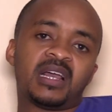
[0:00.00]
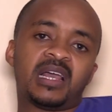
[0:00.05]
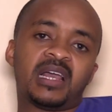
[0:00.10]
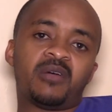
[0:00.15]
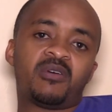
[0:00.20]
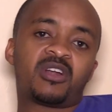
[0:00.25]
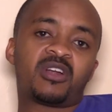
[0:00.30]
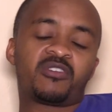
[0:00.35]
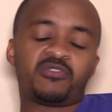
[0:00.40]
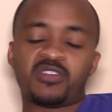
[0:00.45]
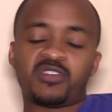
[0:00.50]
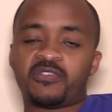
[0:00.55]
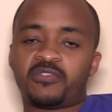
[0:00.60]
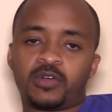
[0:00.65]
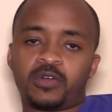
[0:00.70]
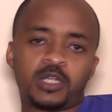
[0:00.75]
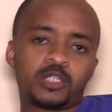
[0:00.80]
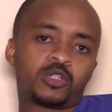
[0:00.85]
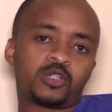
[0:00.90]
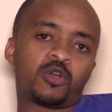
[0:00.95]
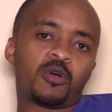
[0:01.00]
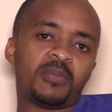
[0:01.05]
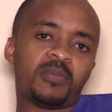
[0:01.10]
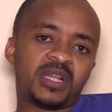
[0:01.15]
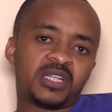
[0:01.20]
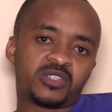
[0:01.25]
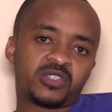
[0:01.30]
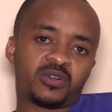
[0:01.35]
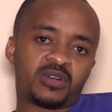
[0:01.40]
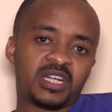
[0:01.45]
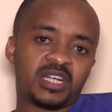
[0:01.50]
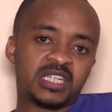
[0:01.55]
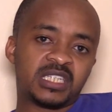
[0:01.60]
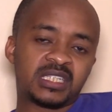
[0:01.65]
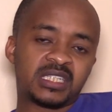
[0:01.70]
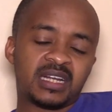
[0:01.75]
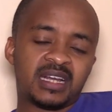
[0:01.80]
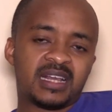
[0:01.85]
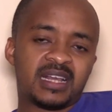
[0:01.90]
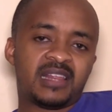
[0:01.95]
one of your friends comments on it,
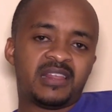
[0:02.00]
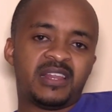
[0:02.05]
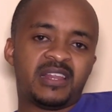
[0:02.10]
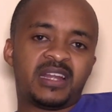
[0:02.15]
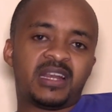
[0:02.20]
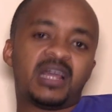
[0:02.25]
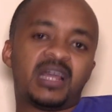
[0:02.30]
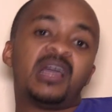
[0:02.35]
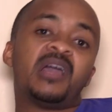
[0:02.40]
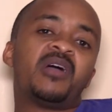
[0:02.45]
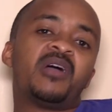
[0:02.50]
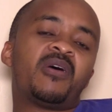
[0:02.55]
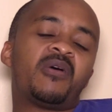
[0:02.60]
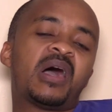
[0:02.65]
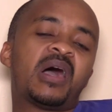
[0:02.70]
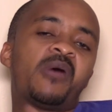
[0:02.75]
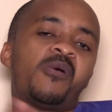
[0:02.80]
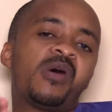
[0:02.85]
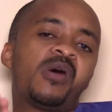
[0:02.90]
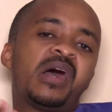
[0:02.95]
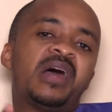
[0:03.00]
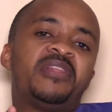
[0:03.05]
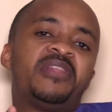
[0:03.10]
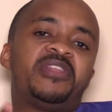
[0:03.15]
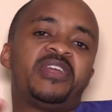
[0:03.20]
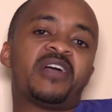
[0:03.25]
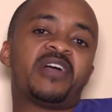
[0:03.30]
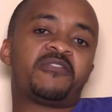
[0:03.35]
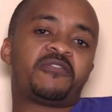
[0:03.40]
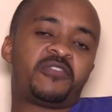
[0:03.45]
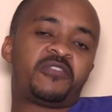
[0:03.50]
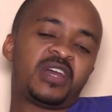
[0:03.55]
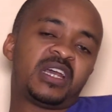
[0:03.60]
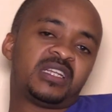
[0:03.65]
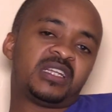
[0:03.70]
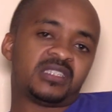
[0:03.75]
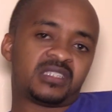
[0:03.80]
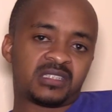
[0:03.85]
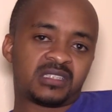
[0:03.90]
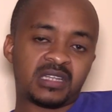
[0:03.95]
then their
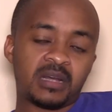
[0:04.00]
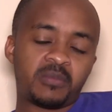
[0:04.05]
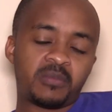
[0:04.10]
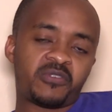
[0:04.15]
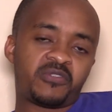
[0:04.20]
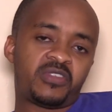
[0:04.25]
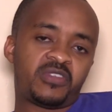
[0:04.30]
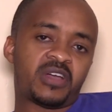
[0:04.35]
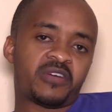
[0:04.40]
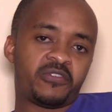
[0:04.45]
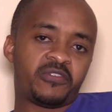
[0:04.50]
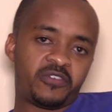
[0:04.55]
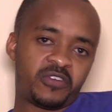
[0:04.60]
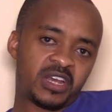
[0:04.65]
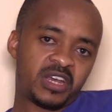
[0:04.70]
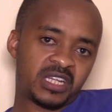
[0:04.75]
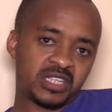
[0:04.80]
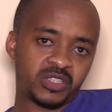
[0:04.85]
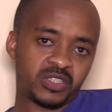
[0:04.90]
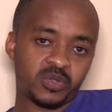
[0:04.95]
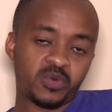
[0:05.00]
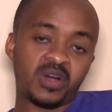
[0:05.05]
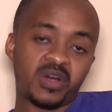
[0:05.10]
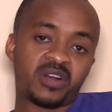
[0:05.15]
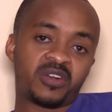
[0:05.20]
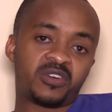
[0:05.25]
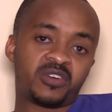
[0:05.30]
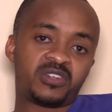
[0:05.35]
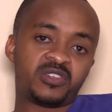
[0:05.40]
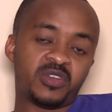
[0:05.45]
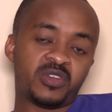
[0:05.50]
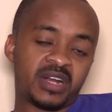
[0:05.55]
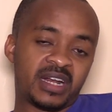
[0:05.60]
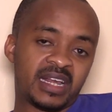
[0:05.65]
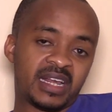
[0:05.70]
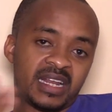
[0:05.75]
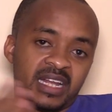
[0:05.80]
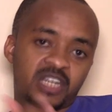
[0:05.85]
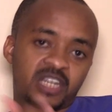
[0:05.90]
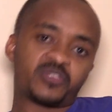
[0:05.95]
friends, some of their friends who are not your
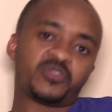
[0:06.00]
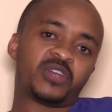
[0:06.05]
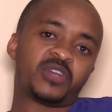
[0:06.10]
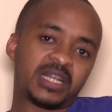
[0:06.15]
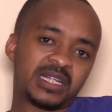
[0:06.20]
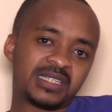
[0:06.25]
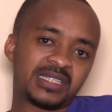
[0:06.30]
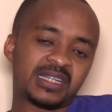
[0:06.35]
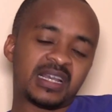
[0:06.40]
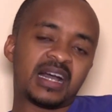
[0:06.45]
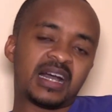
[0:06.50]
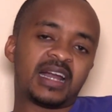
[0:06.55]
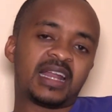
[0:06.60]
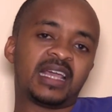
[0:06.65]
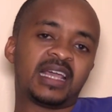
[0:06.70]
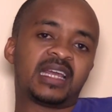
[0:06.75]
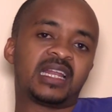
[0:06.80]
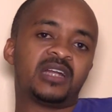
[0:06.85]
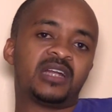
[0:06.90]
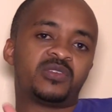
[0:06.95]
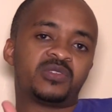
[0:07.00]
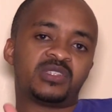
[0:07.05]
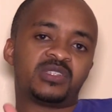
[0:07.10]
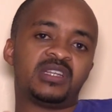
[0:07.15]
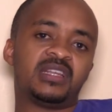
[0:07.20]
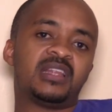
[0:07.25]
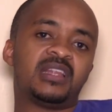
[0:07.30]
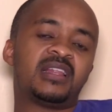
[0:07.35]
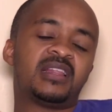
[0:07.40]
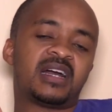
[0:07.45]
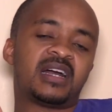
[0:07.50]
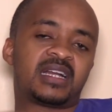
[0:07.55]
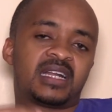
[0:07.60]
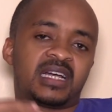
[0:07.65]
direct friends, are likely to see that